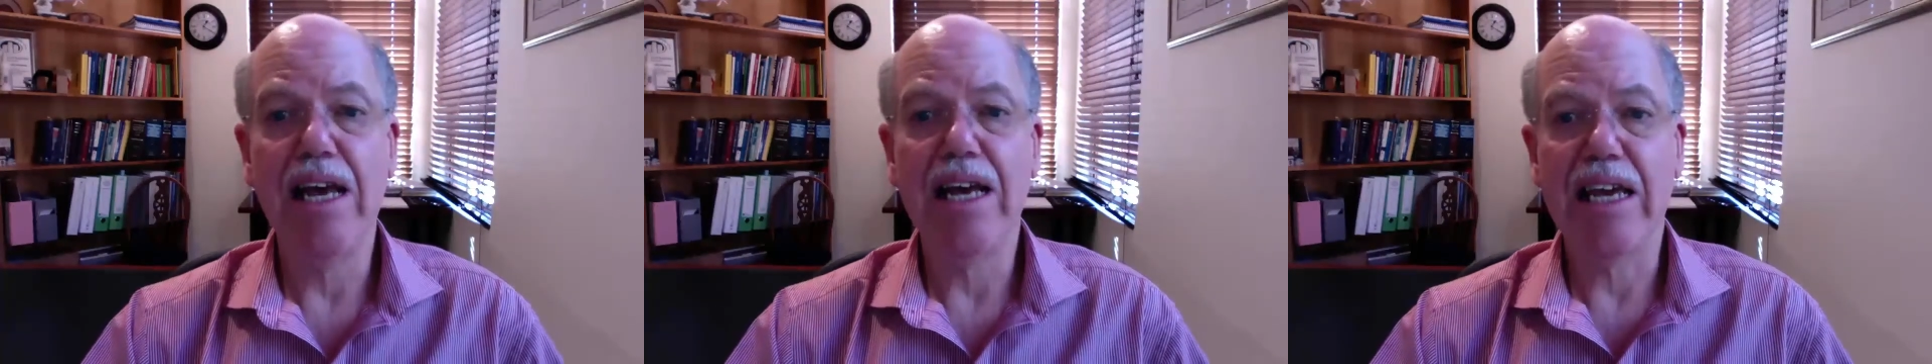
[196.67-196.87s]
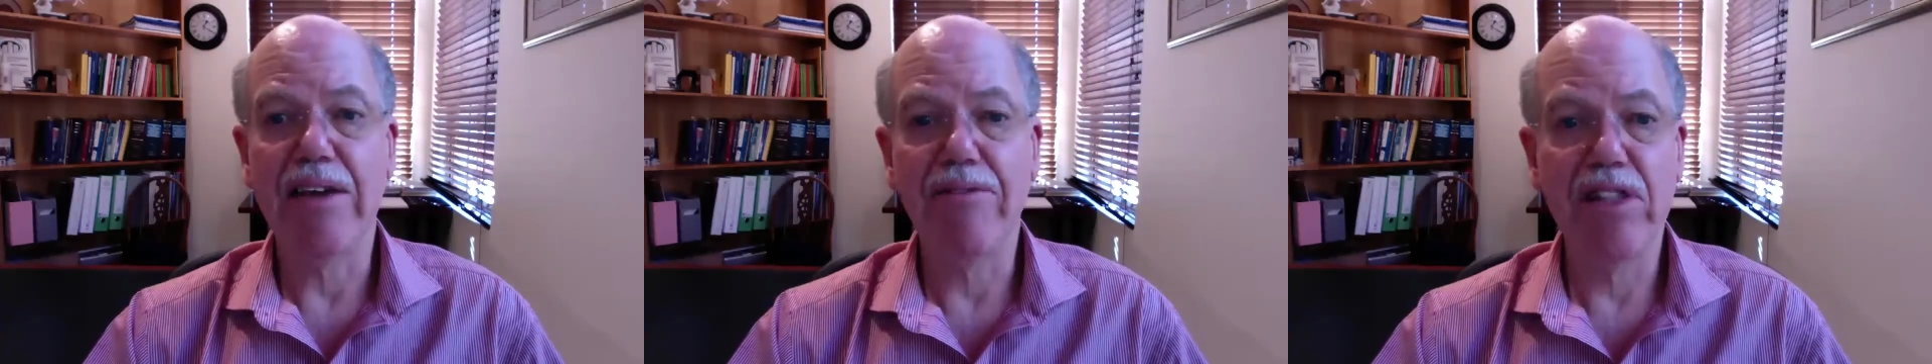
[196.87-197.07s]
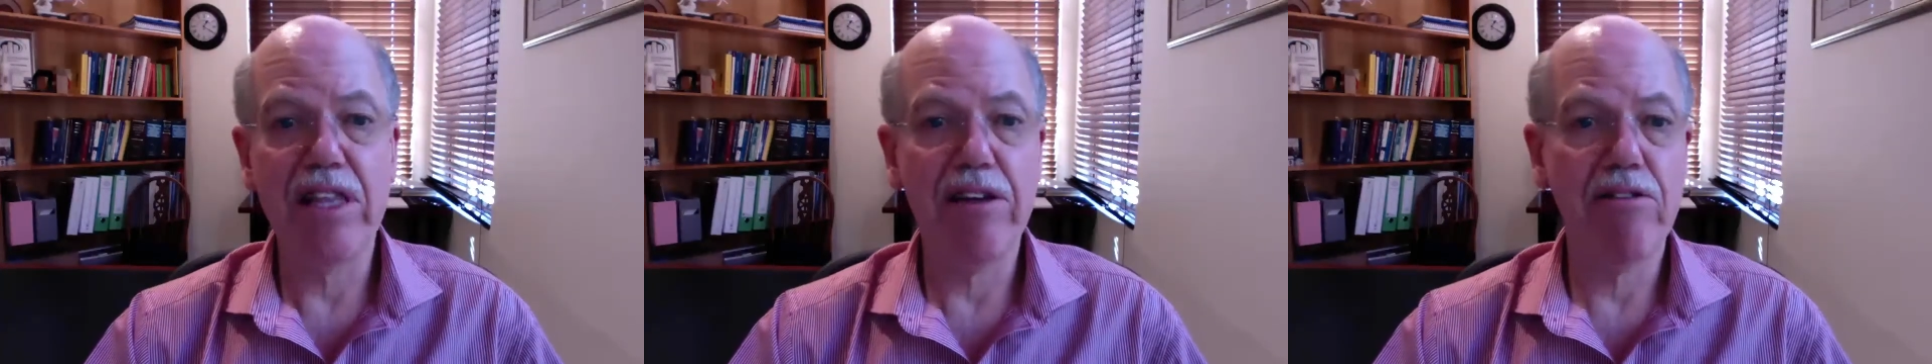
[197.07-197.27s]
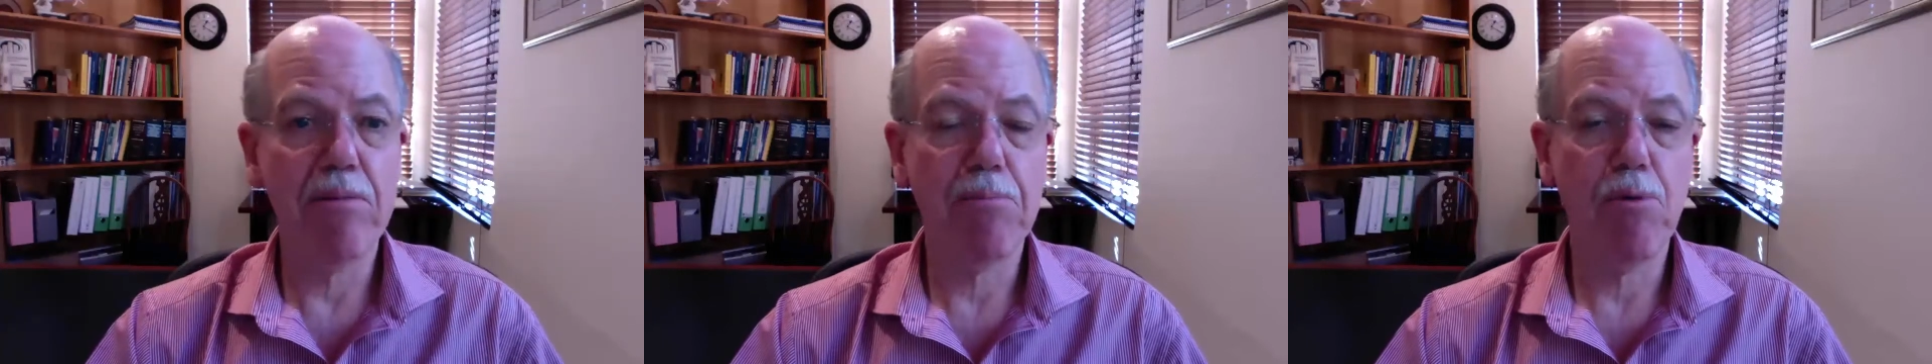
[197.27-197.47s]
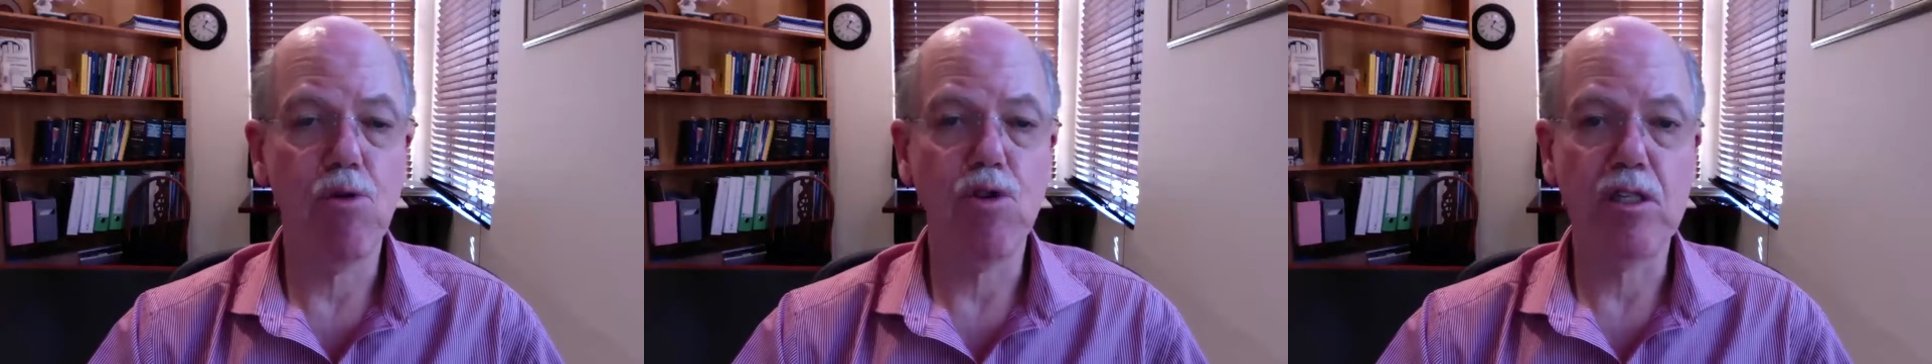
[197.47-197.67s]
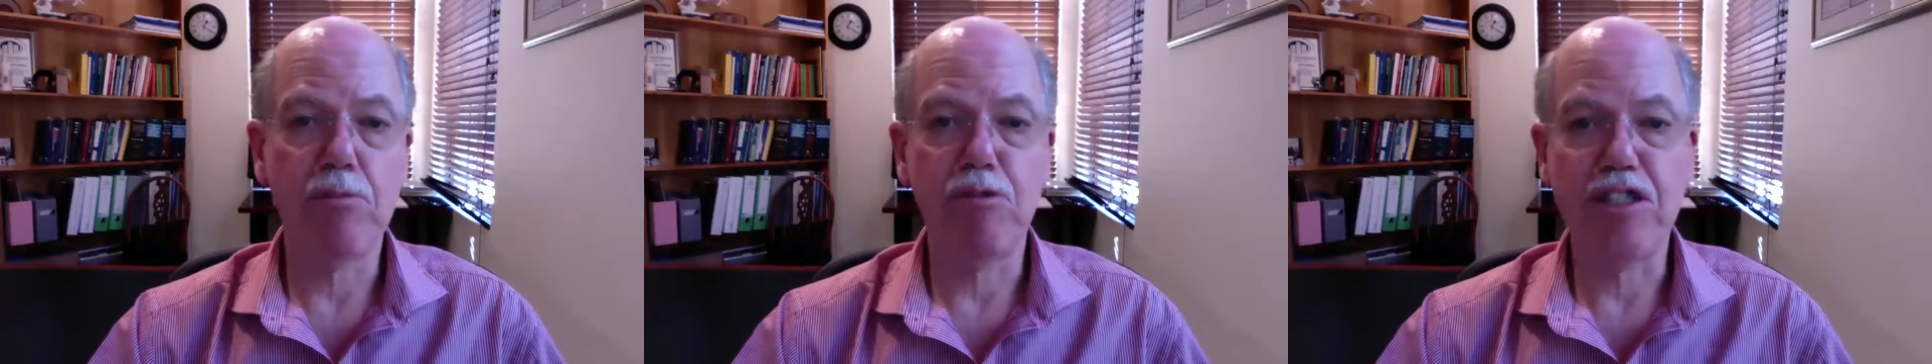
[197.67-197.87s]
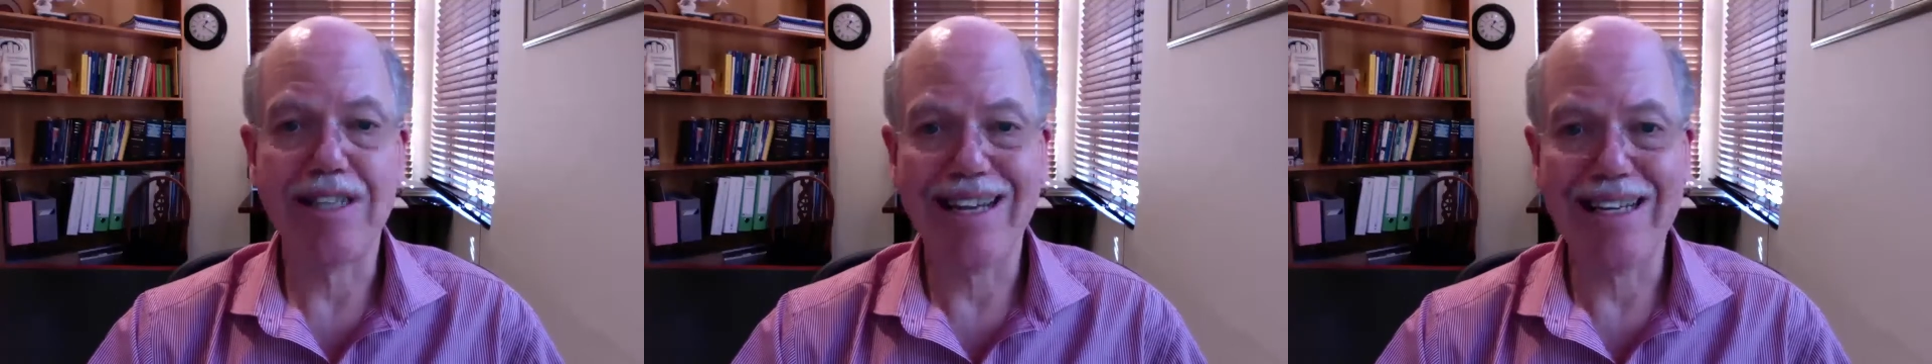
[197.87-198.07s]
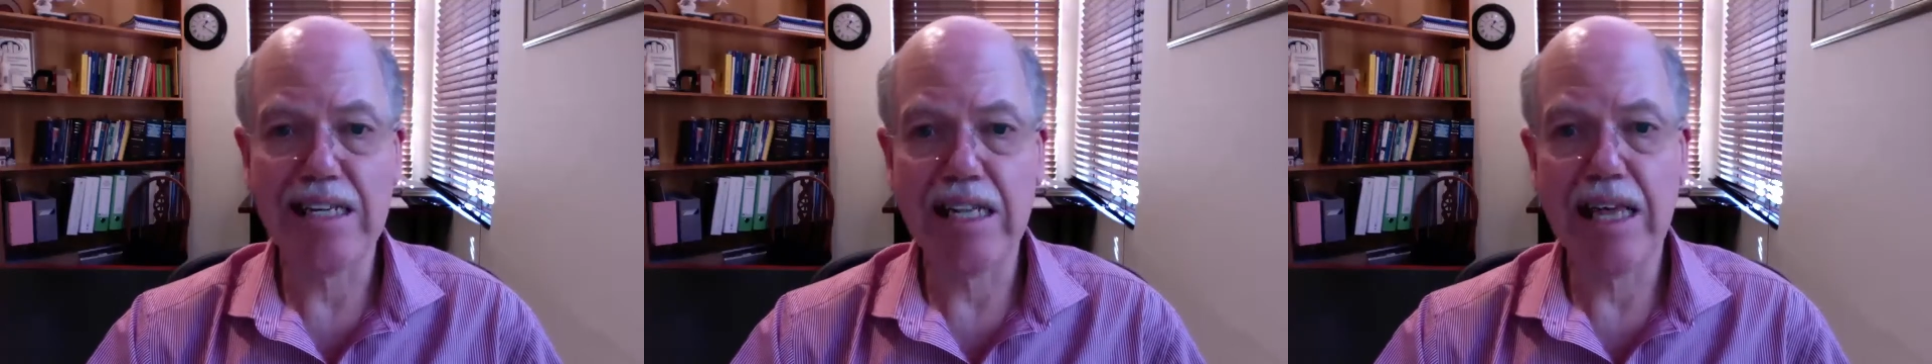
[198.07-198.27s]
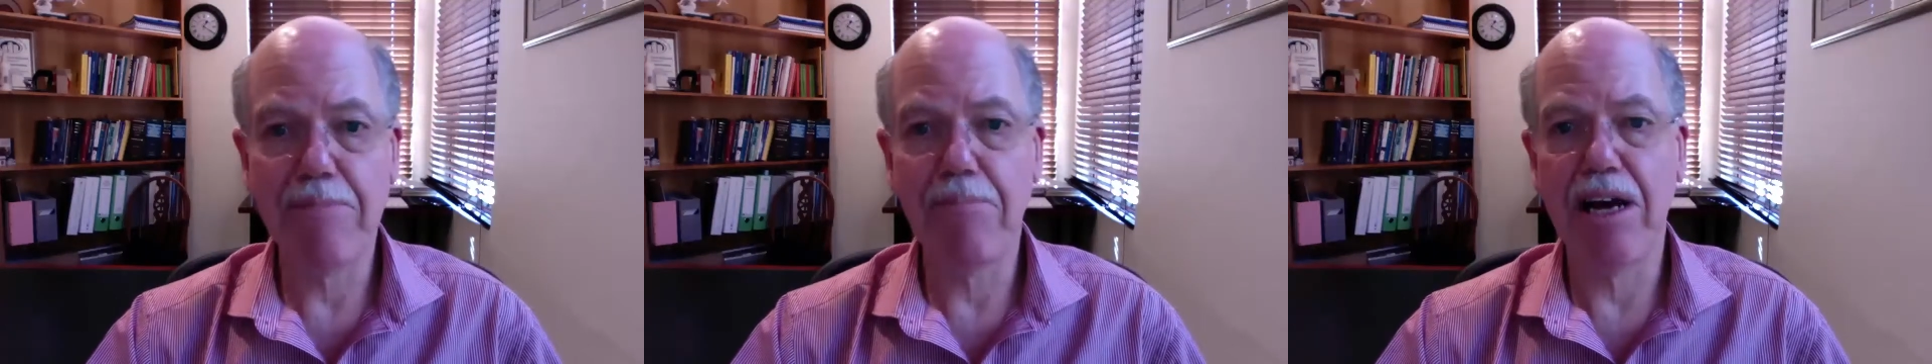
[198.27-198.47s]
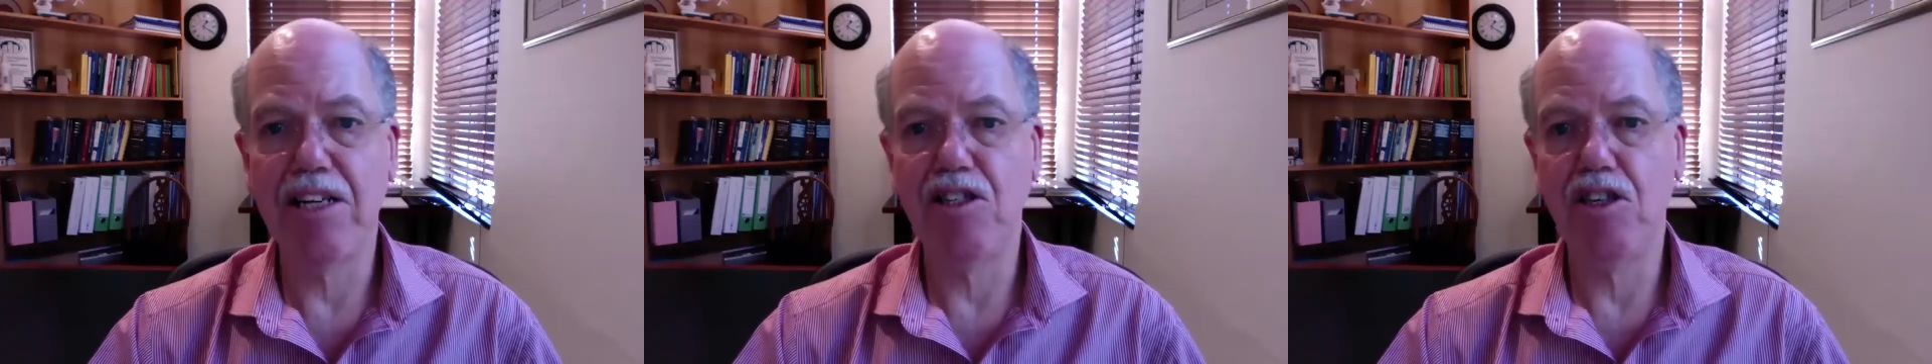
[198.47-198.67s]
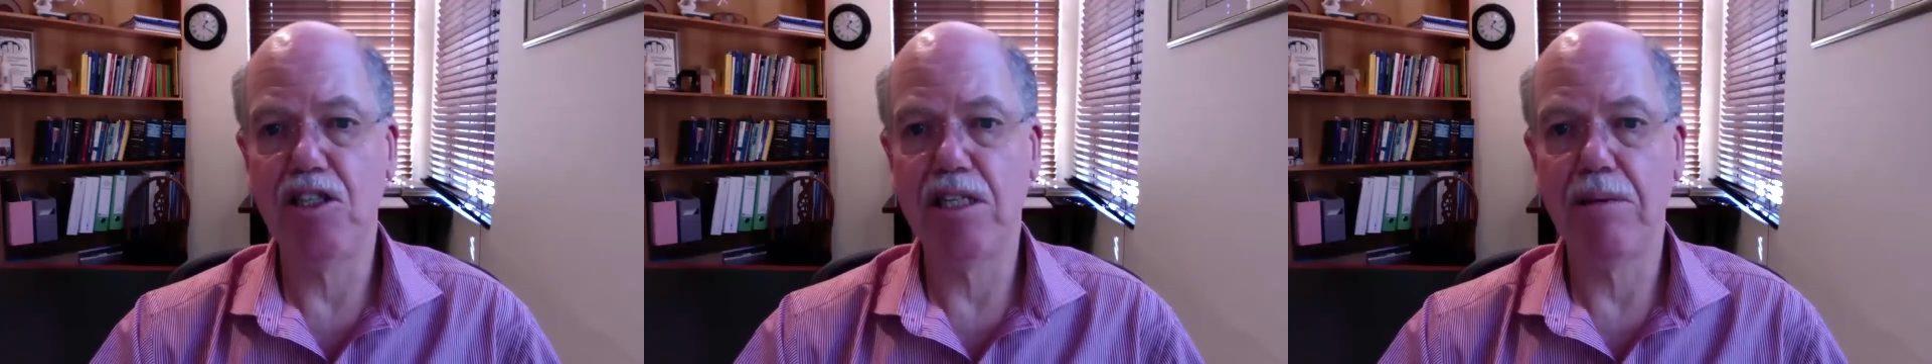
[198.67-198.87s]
given their reports, presented their budgets,